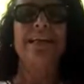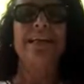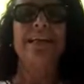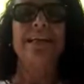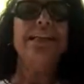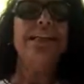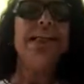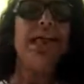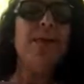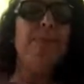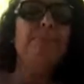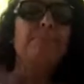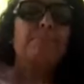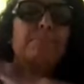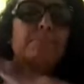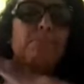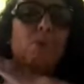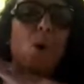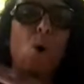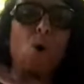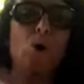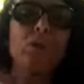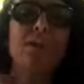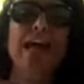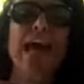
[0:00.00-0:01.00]
They
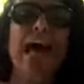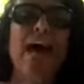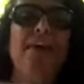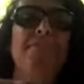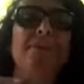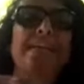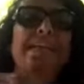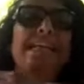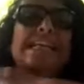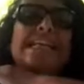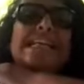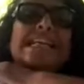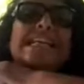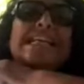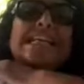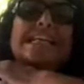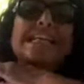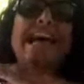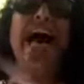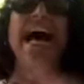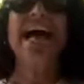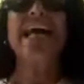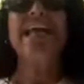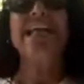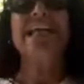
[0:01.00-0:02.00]
both have an
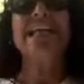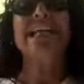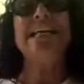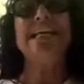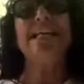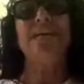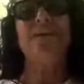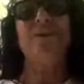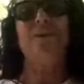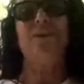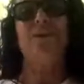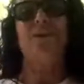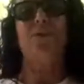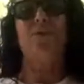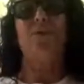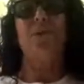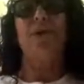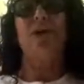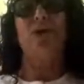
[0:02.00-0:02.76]
entirely different way